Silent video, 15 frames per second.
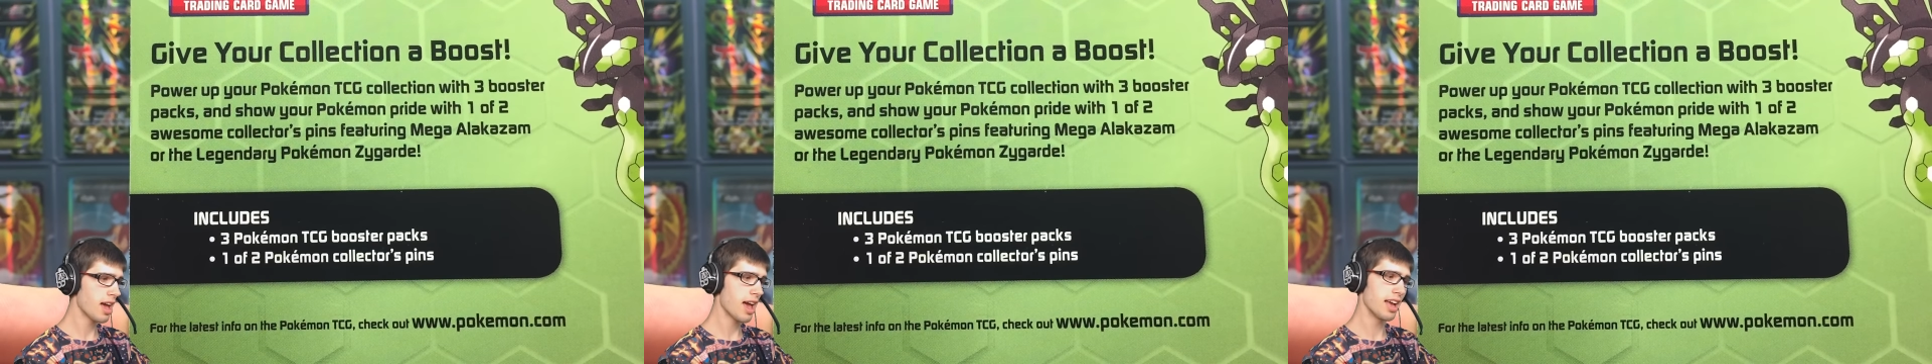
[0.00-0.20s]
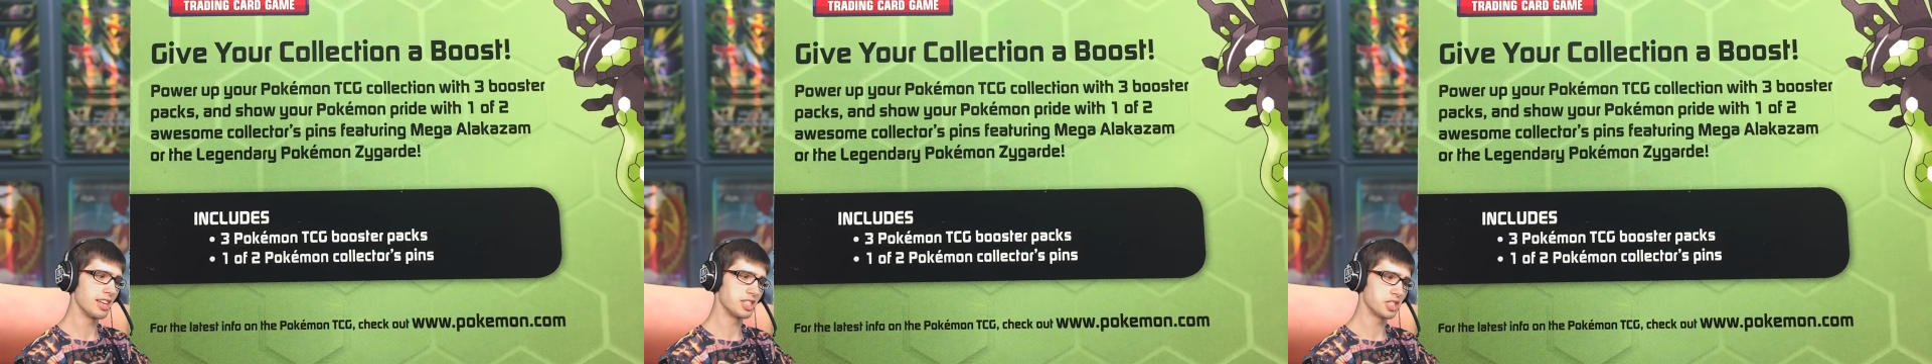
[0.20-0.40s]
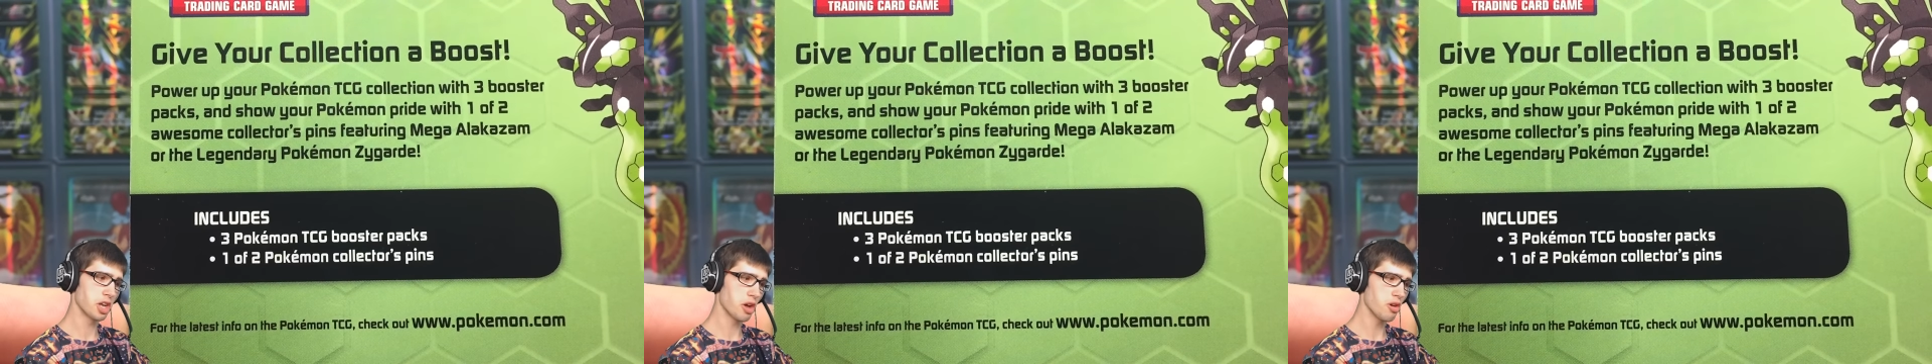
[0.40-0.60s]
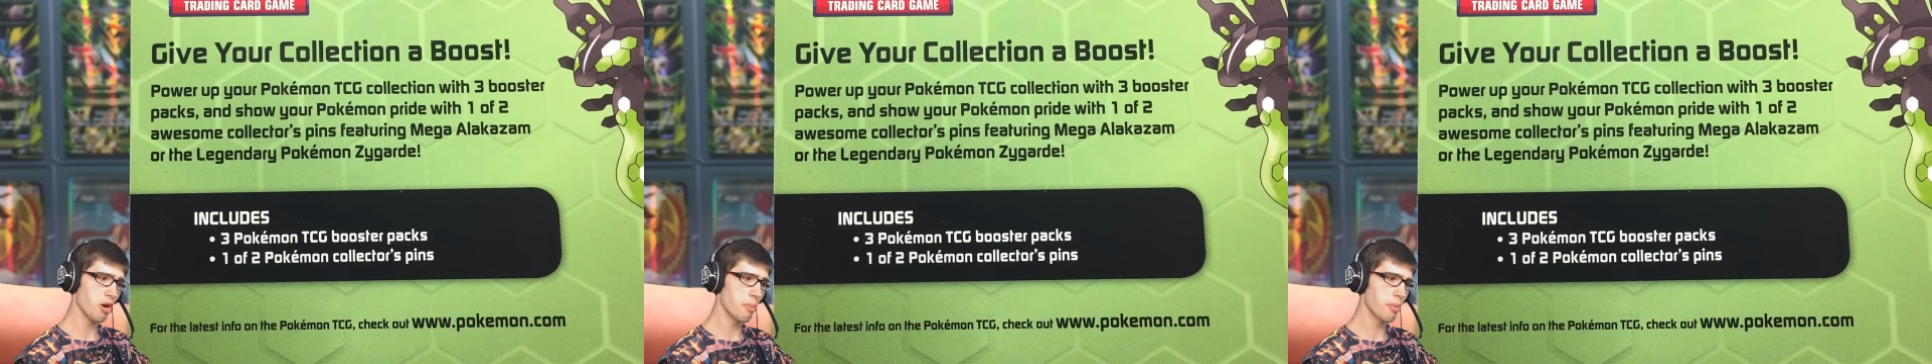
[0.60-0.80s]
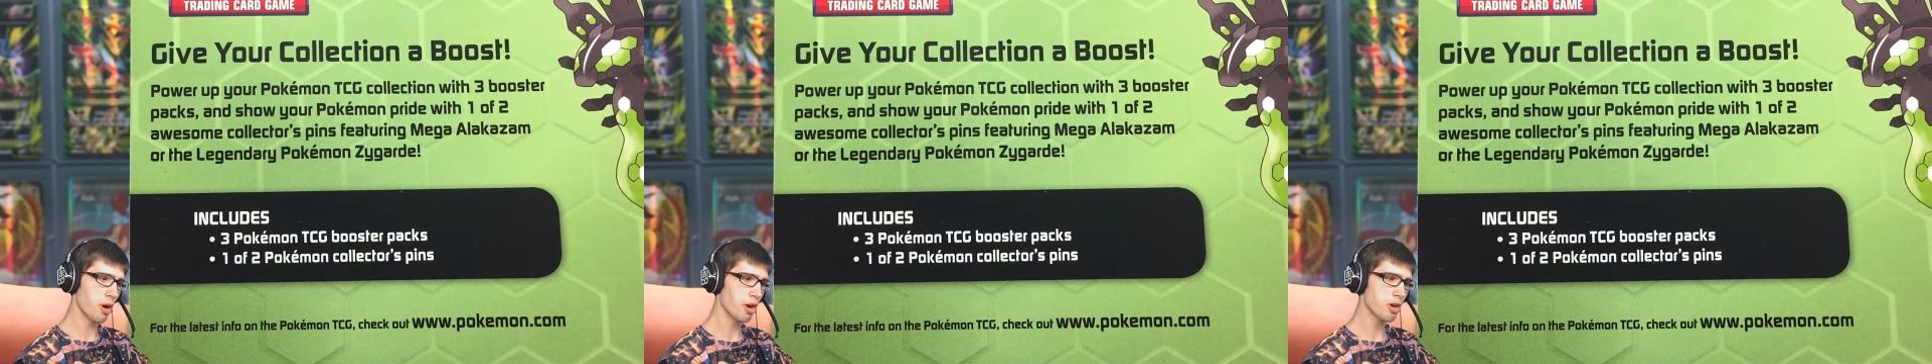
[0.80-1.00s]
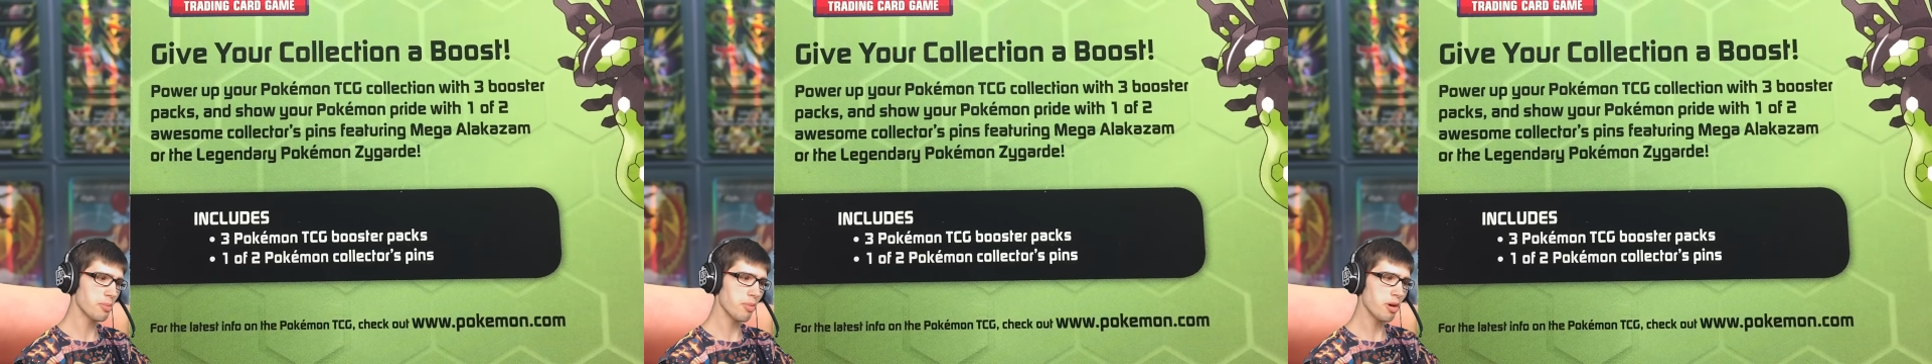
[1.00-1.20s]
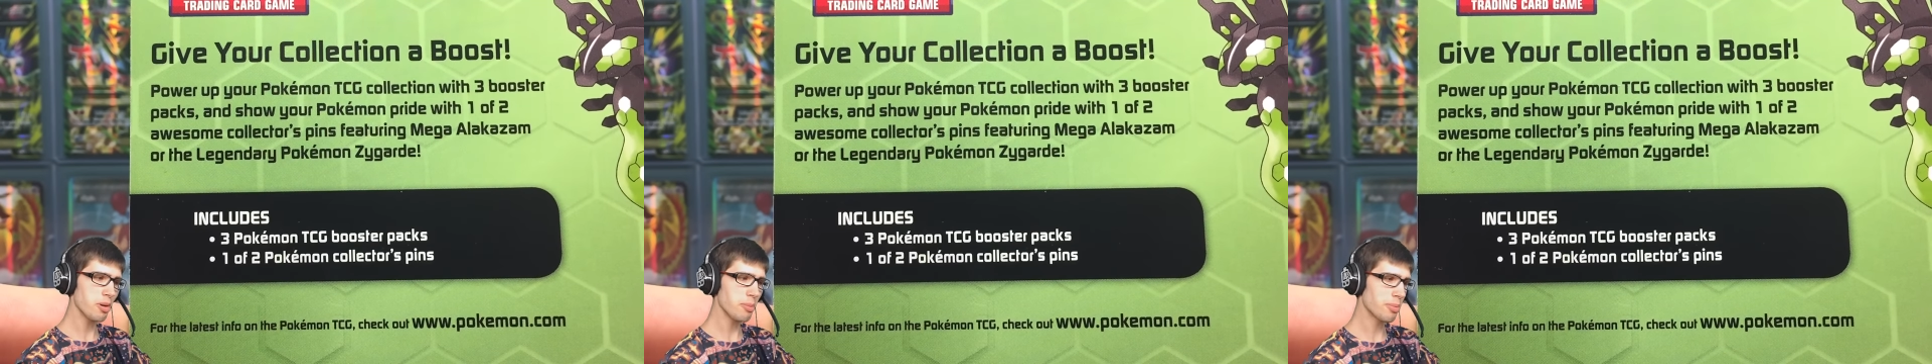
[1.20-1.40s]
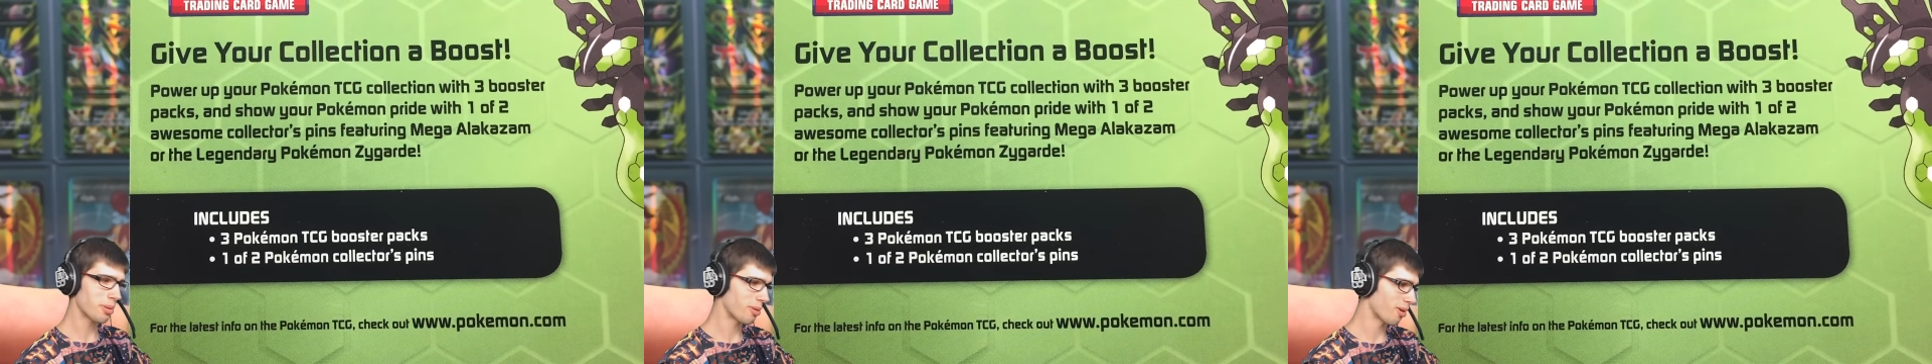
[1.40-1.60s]
and show your
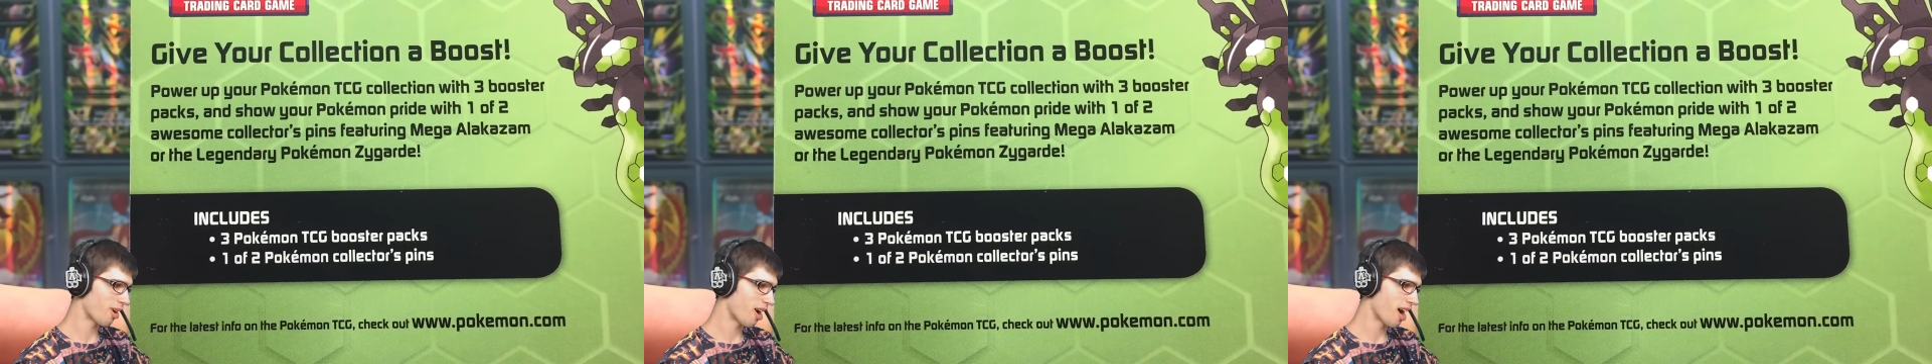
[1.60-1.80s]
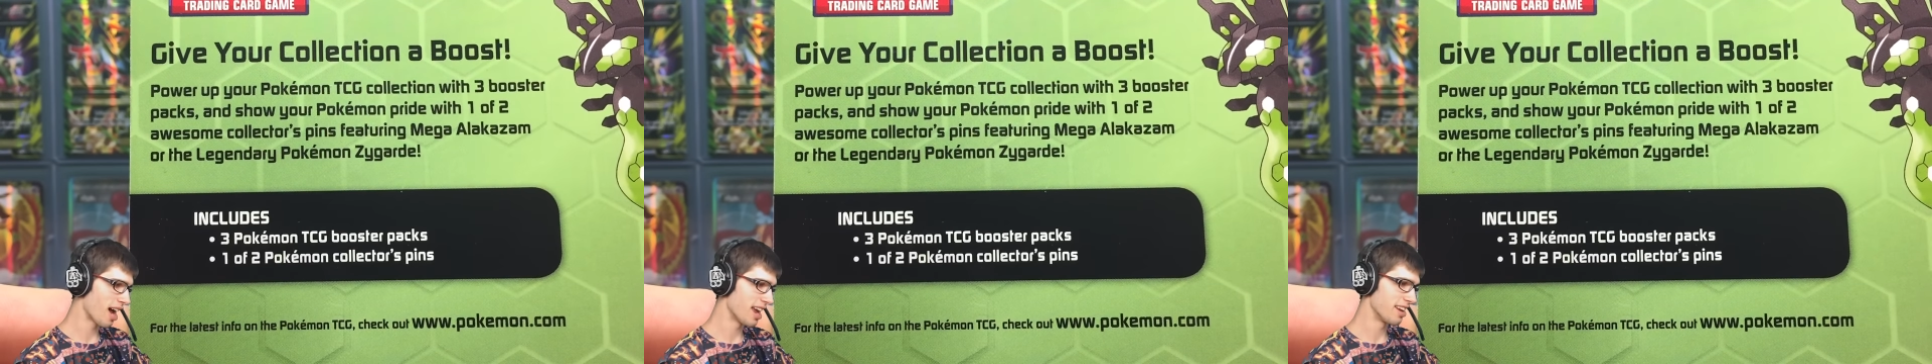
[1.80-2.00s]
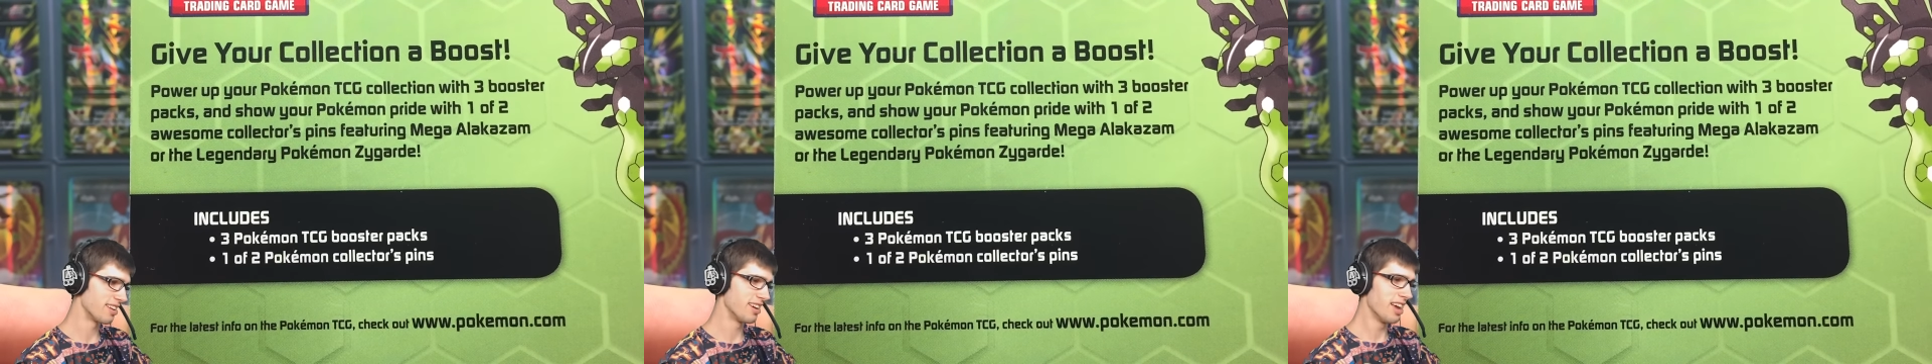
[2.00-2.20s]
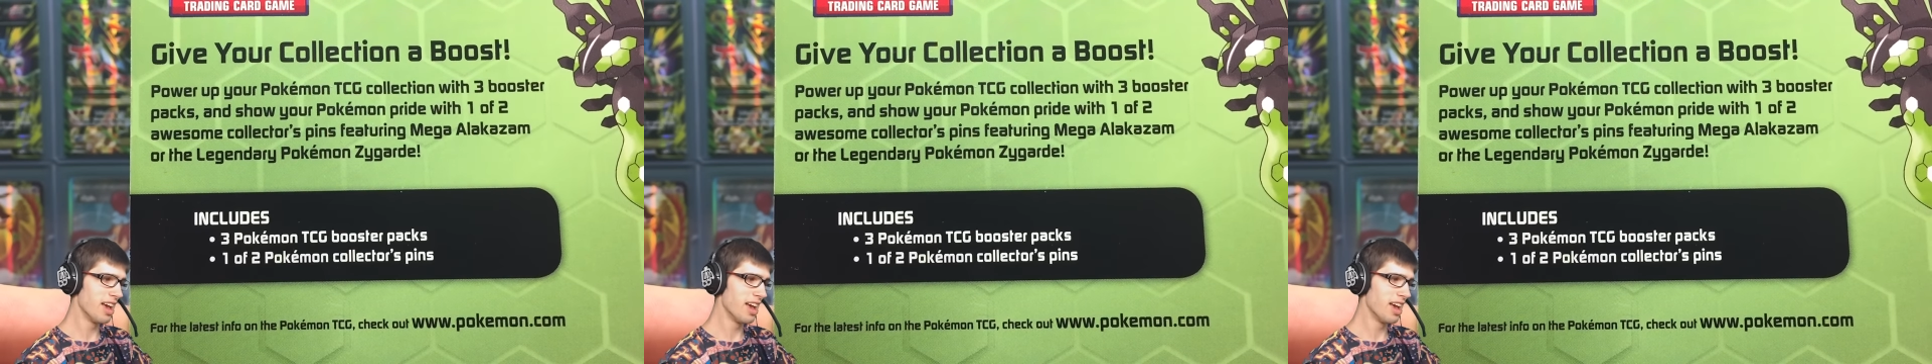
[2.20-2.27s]
Pokemon pride